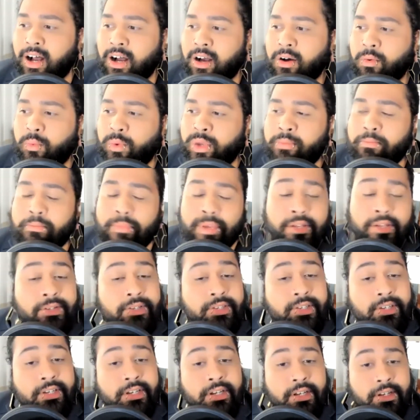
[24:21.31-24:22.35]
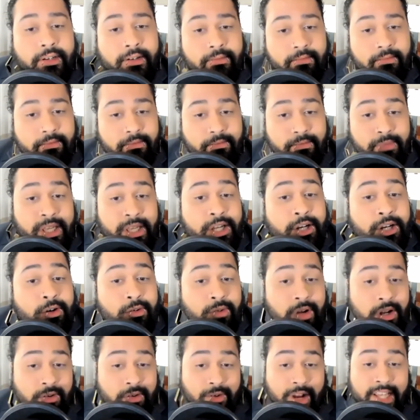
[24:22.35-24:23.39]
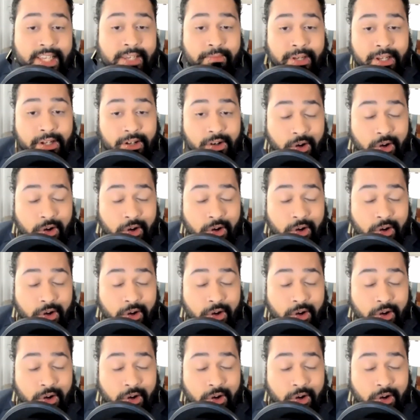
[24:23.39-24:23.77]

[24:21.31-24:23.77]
we built a peer-run respite